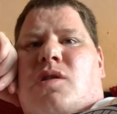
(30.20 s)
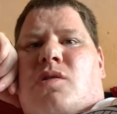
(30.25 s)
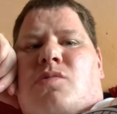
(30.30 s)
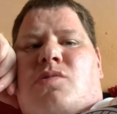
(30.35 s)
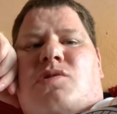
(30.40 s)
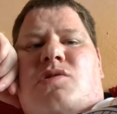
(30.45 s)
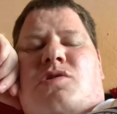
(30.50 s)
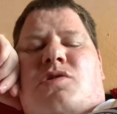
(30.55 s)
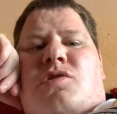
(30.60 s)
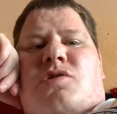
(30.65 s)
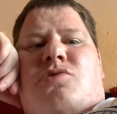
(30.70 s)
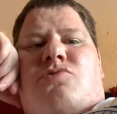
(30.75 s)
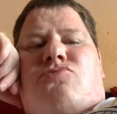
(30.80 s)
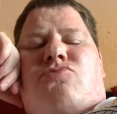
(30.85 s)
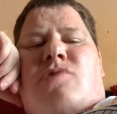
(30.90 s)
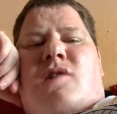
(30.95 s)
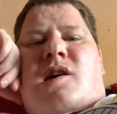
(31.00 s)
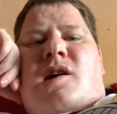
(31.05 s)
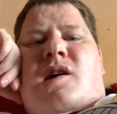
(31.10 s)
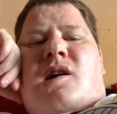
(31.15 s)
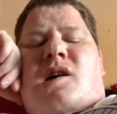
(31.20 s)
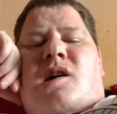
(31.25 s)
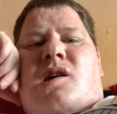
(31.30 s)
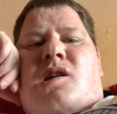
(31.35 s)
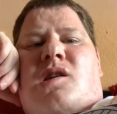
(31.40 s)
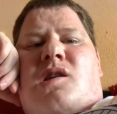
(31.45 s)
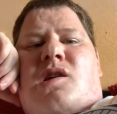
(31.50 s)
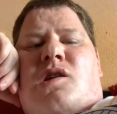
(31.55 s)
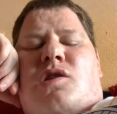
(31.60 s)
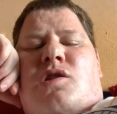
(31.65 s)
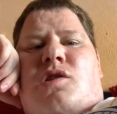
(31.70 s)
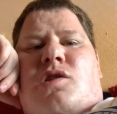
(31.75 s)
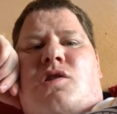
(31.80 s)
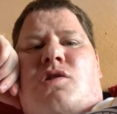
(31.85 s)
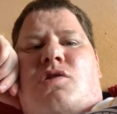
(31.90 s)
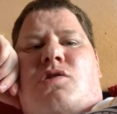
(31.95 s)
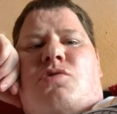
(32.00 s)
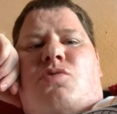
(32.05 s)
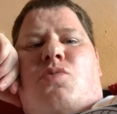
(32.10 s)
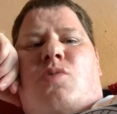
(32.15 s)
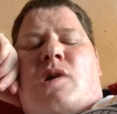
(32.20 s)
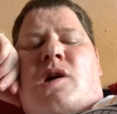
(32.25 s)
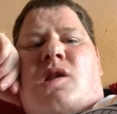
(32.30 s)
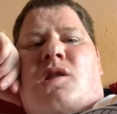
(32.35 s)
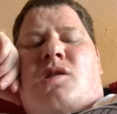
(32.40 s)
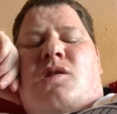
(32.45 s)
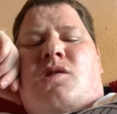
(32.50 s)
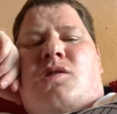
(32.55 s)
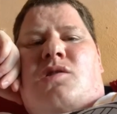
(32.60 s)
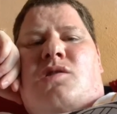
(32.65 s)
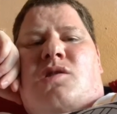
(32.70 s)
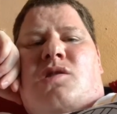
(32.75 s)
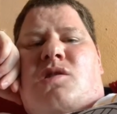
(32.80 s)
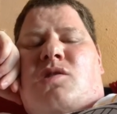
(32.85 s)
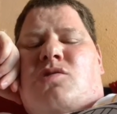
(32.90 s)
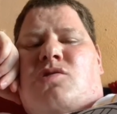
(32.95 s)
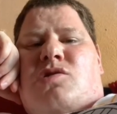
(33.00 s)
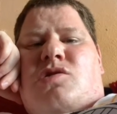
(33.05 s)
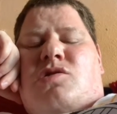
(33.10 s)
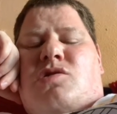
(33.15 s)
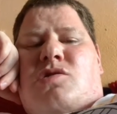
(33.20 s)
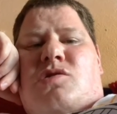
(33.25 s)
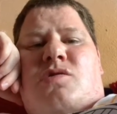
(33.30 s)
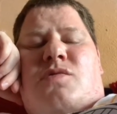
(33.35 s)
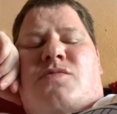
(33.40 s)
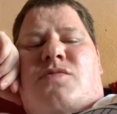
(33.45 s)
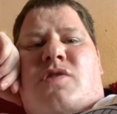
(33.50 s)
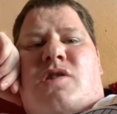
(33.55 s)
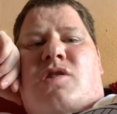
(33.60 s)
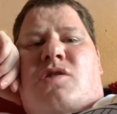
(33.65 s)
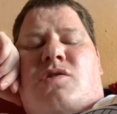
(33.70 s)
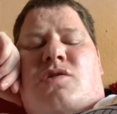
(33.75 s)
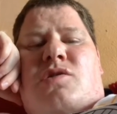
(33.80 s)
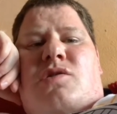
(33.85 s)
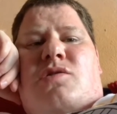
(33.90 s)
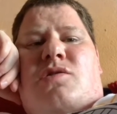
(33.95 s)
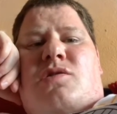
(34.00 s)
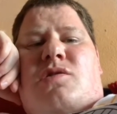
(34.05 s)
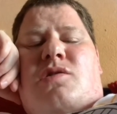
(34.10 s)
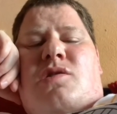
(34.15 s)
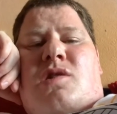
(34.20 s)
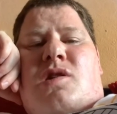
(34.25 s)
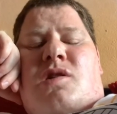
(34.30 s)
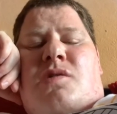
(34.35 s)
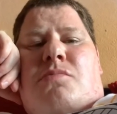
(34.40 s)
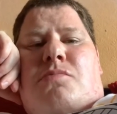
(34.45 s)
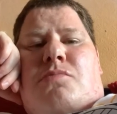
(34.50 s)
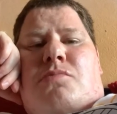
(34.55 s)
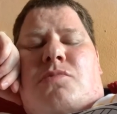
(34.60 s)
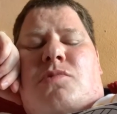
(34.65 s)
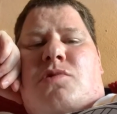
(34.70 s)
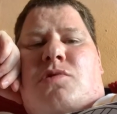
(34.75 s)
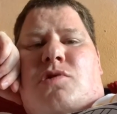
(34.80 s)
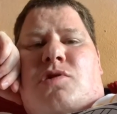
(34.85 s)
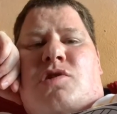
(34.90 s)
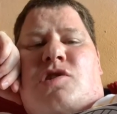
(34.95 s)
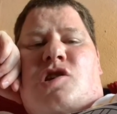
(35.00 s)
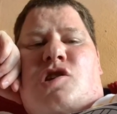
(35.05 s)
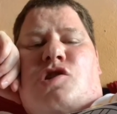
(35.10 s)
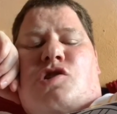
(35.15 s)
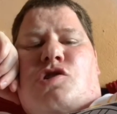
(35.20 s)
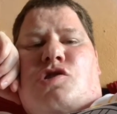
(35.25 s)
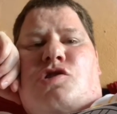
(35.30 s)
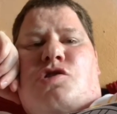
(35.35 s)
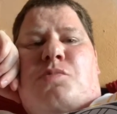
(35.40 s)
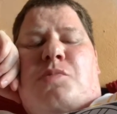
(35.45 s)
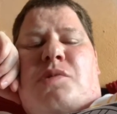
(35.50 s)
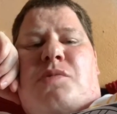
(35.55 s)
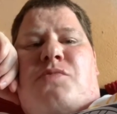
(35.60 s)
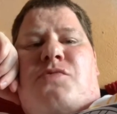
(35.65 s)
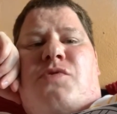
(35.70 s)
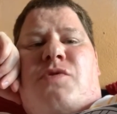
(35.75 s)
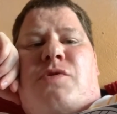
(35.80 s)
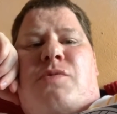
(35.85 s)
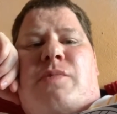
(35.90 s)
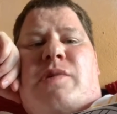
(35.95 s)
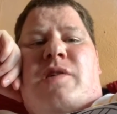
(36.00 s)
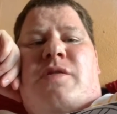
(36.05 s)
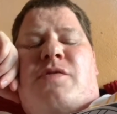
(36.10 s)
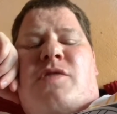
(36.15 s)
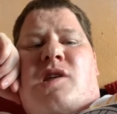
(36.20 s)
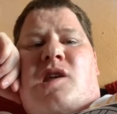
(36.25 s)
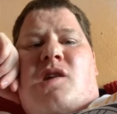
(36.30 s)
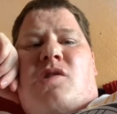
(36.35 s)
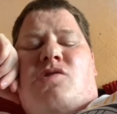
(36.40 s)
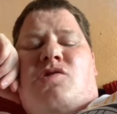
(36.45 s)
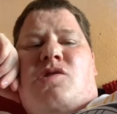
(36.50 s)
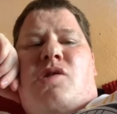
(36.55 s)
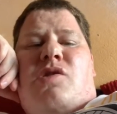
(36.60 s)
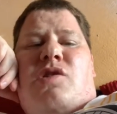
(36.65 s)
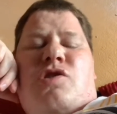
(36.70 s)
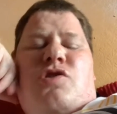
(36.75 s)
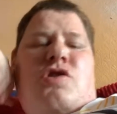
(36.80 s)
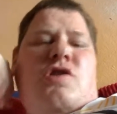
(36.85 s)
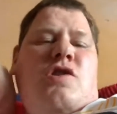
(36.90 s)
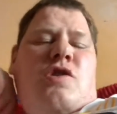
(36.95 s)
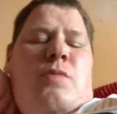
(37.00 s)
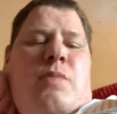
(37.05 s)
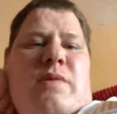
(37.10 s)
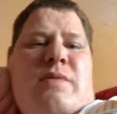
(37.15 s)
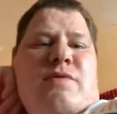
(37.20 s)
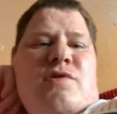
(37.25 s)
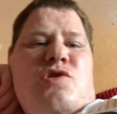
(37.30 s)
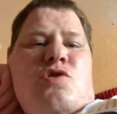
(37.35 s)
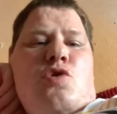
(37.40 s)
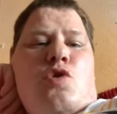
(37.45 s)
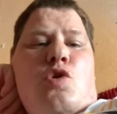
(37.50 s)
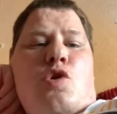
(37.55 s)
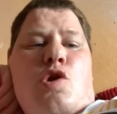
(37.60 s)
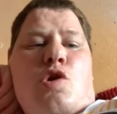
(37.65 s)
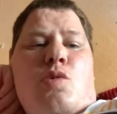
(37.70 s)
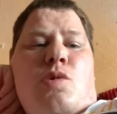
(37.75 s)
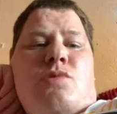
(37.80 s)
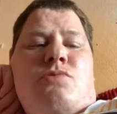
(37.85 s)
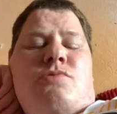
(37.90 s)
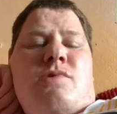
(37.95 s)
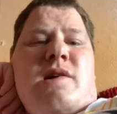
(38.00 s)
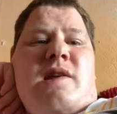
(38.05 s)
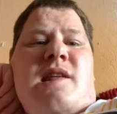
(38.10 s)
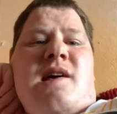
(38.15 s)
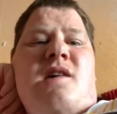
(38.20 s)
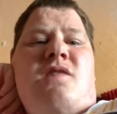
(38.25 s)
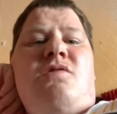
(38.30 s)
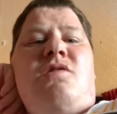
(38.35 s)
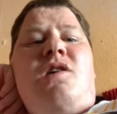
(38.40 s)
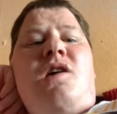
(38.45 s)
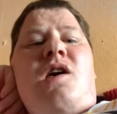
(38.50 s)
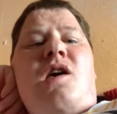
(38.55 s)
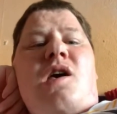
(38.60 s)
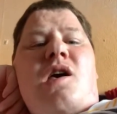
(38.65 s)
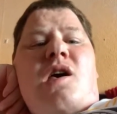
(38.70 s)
There was a lot of rain and a lot of wind, and it was just not very good conditions to be filming a video. So I'm going to do a little bit of a talk one right now